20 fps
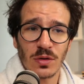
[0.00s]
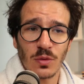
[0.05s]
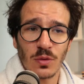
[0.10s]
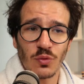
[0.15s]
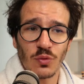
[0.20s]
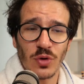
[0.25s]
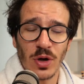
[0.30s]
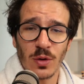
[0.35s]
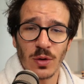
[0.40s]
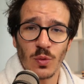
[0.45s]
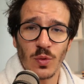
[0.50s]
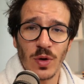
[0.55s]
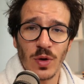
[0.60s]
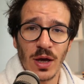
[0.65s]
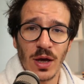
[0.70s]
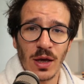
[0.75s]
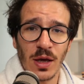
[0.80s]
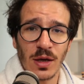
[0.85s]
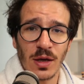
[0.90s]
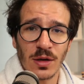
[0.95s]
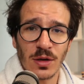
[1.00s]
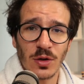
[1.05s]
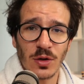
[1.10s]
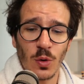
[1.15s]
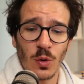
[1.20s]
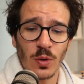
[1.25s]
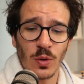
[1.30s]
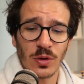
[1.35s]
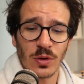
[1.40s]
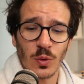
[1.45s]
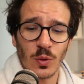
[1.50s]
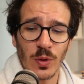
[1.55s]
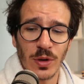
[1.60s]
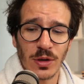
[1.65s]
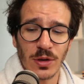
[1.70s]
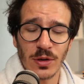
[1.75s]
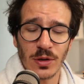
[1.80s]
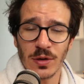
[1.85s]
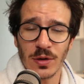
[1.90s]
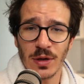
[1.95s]
run away and go on
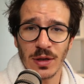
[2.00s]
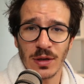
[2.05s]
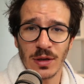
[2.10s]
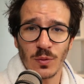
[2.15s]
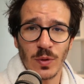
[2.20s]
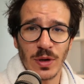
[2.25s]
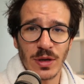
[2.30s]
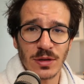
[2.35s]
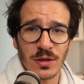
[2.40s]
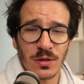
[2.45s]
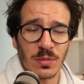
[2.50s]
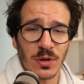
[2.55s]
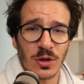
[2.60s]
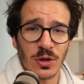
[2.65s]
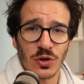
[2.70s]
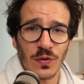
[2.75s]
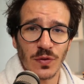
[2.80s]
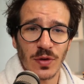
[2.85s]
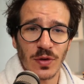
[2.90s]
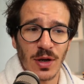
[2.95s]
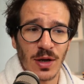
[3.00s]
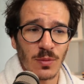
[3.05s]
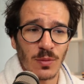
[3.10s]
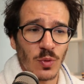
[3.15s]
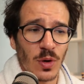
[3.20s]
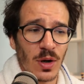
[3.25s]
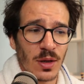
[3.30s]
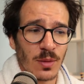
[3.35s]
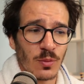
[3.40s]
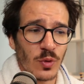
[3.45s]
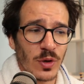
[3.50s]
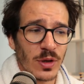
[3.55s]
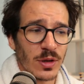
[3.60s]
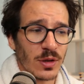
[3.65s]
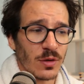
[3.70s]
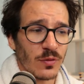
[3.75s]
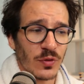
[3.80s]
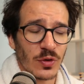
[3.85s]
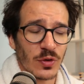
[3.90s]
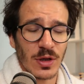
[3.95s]
Twitter and waste a bunch of time while I'm
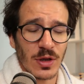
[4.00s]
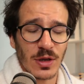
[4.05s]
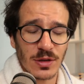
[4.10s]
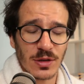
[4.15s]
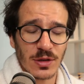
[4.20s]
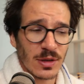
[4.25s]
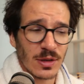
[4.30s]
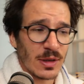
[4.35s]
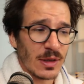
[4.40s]
waiting for things.